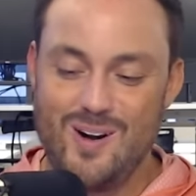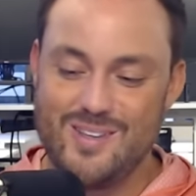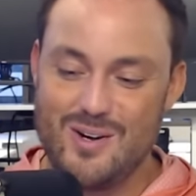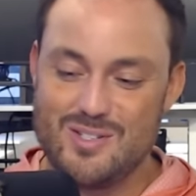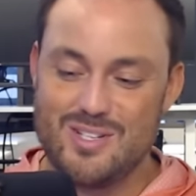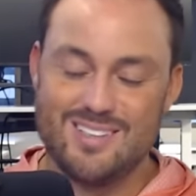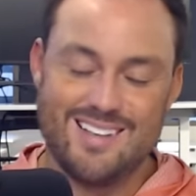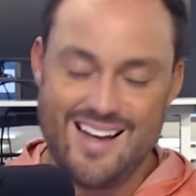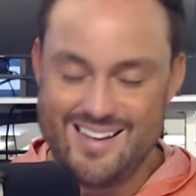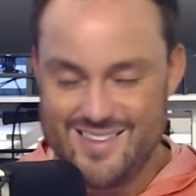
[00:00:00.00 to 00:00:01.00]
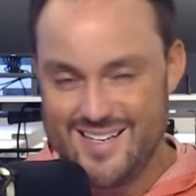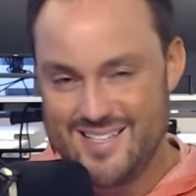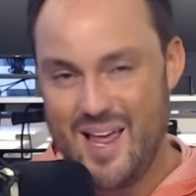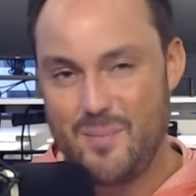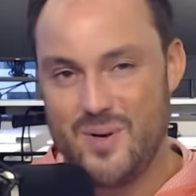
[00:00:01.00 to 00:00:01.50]
and there is a lot of things
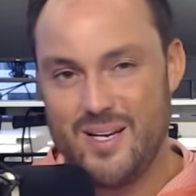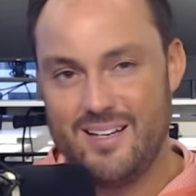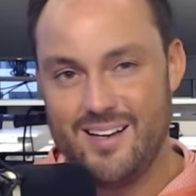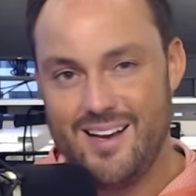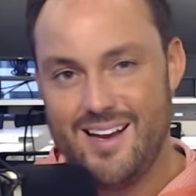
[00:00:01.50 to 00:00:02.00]
happening